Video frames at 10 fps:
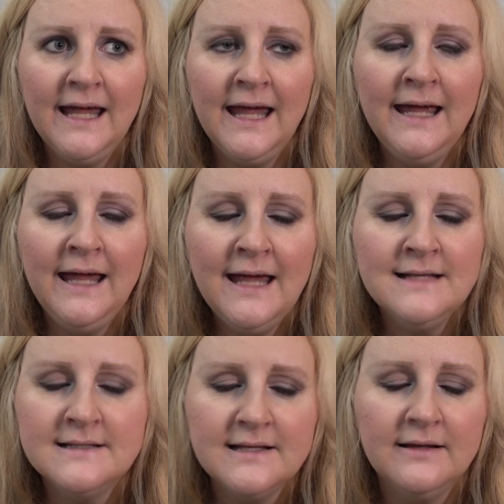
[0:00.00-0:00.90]
It
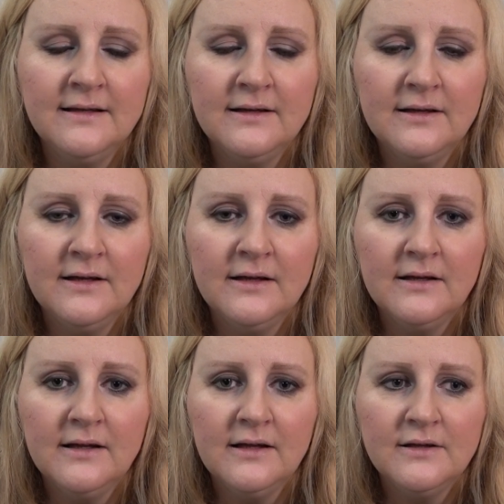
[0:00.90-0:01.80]
is
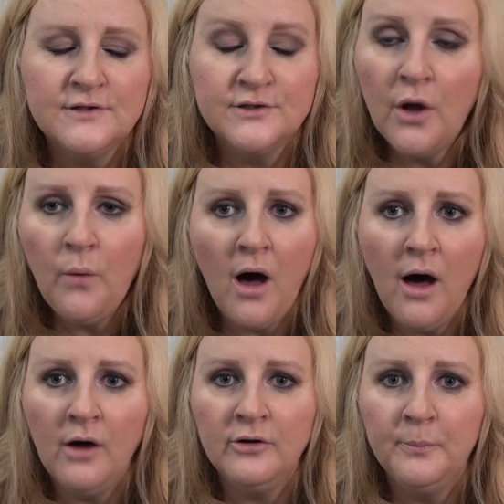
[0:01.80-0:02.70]
so
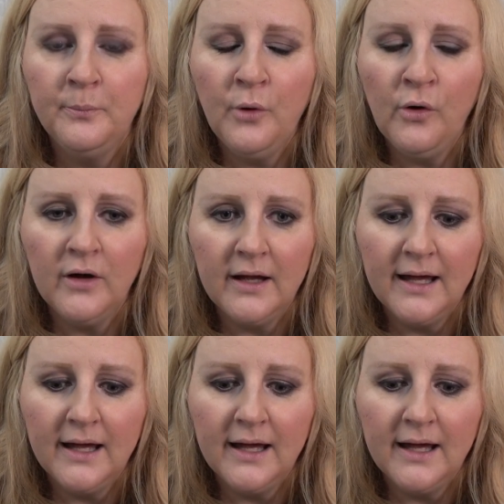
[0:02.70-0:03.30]
hard, but